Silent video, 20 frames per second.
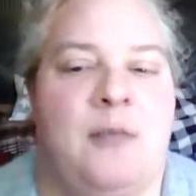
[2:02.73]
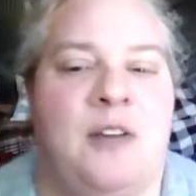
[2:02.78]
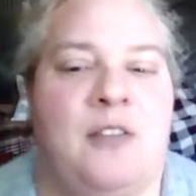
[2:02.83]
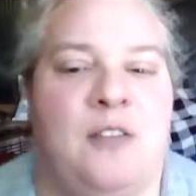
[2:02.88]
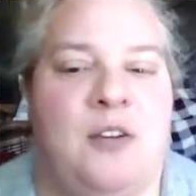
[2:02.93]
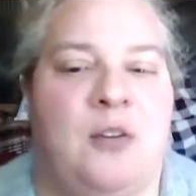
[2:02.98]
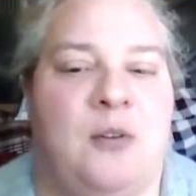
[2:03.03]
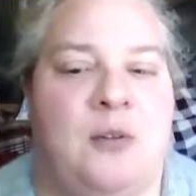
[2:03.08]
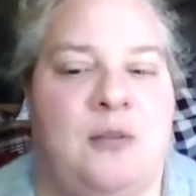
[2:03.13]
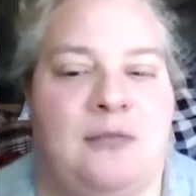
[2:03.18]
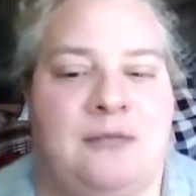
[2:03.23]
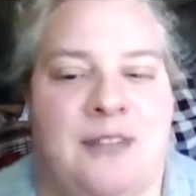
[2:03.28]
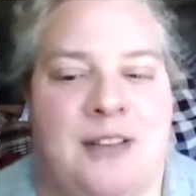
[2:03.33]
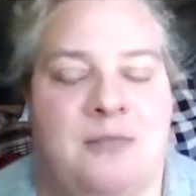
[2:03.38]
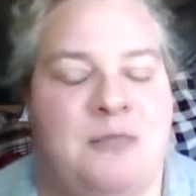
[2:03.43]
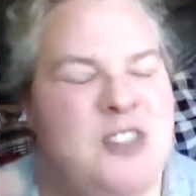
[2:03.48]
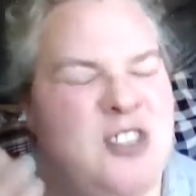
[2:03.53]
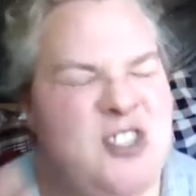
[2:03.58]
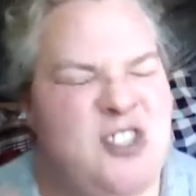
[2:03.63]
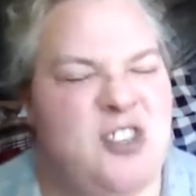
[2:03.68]
my phone.
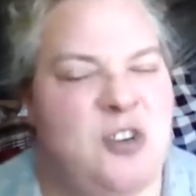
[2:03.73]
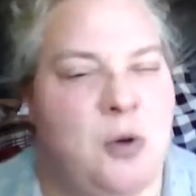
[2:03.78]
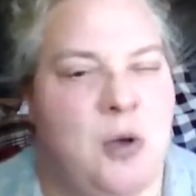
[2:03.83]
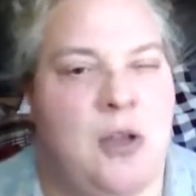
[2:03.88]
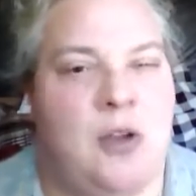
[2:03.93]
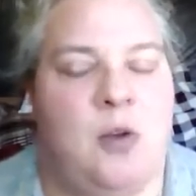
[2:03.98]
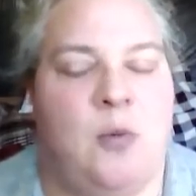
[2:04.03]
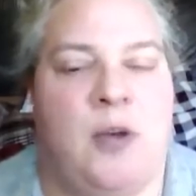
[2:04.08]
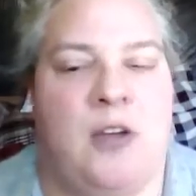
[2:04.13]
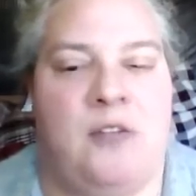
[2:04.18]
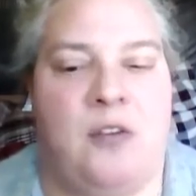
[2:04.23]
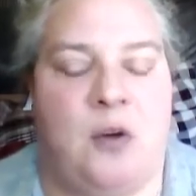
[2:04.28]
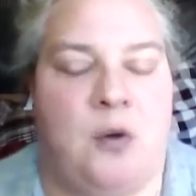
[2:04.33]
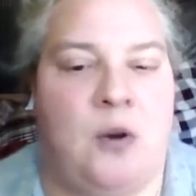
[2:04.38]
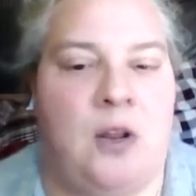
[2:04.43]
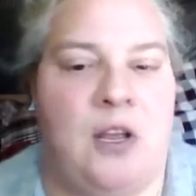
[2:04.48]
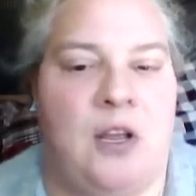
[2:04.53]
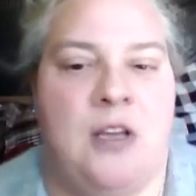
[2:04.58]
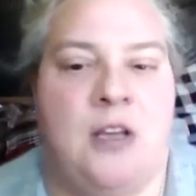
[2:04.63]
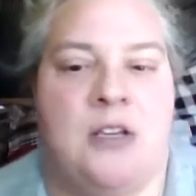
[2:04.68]
I'm just showing you my phone.